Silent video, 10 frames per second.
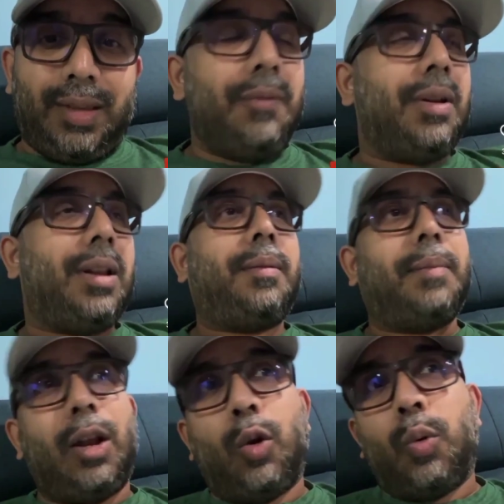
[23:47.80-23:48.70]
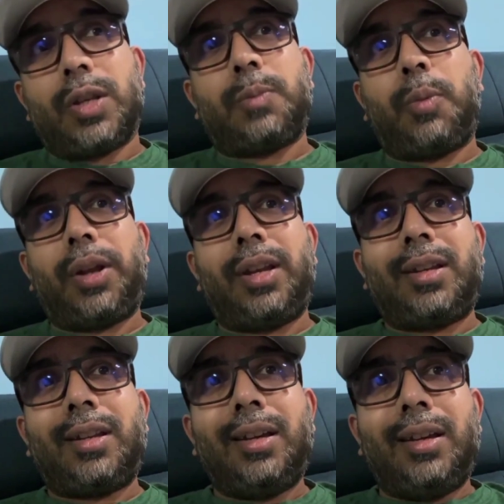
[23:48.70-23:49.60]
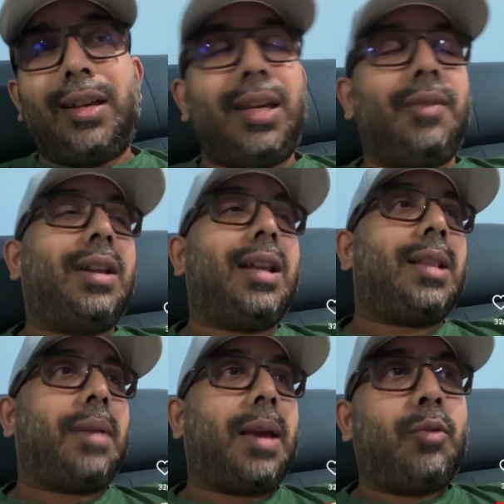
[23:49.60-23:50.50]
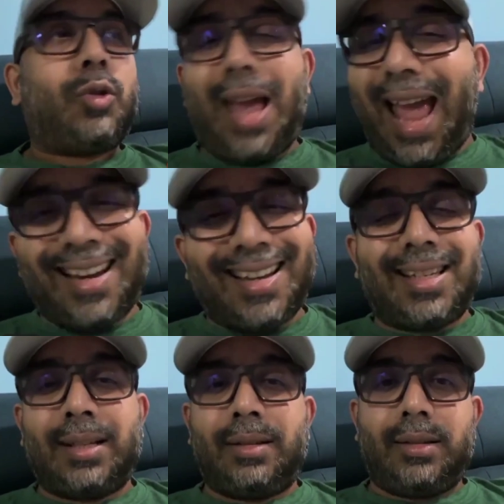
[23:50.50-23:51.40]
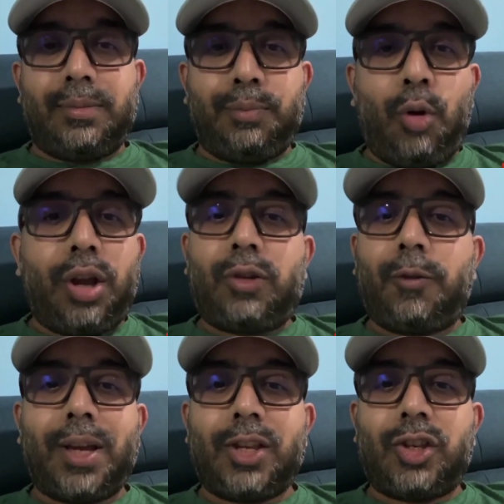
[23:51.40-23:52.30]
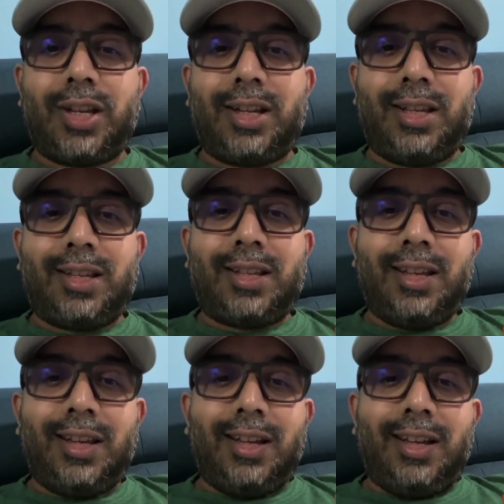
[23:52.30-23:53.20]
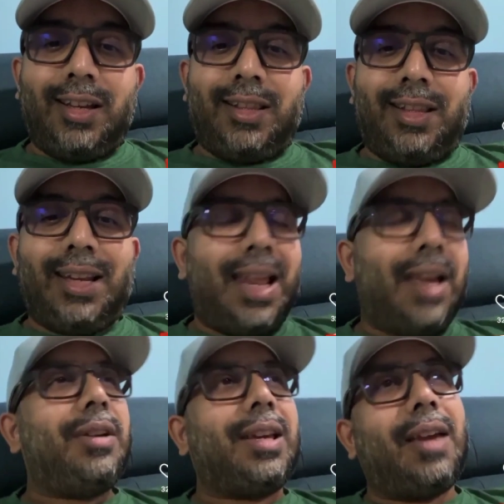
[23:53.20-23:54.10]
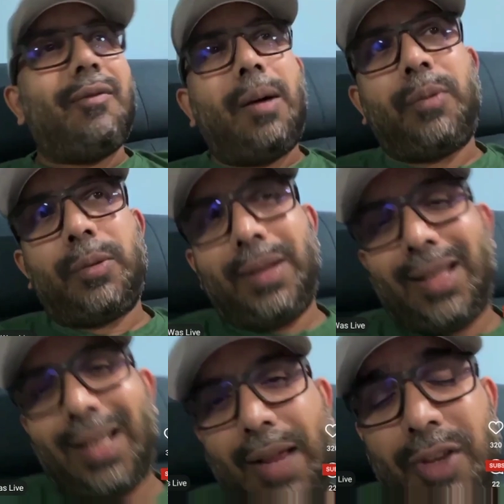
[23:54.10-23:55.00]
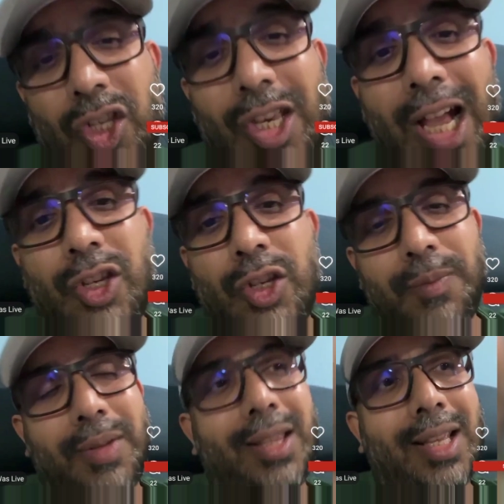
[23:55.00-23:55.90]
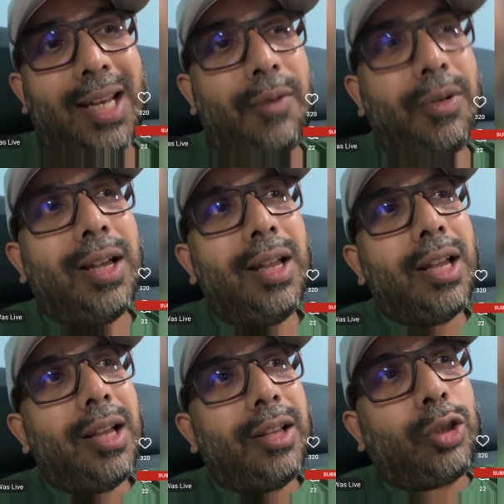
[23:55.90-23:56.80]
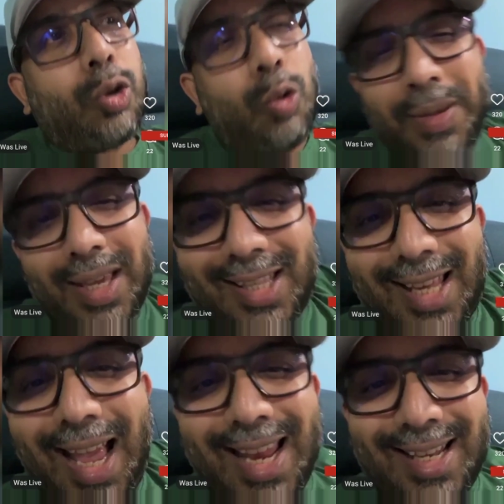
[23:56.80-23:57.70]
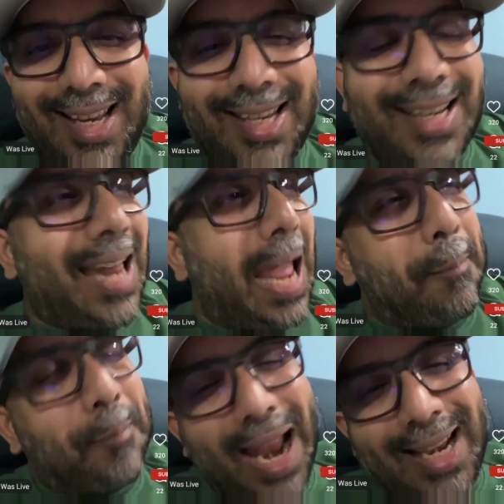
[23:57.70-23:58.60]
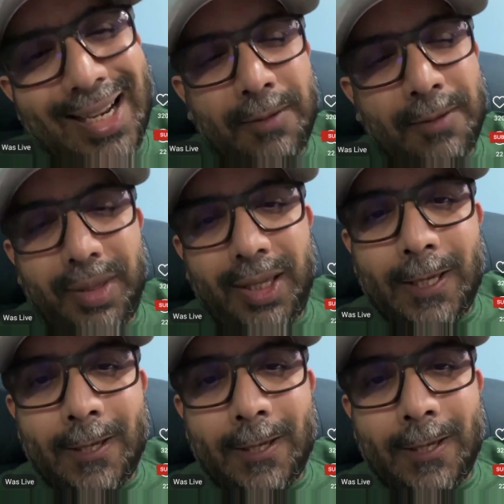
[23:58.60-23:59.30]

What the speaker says: Even at my lowest point. Even at my most arrogant point of my journeys. They never gave up on me. They never judged me. They never threw me aside. They didn't abandon me.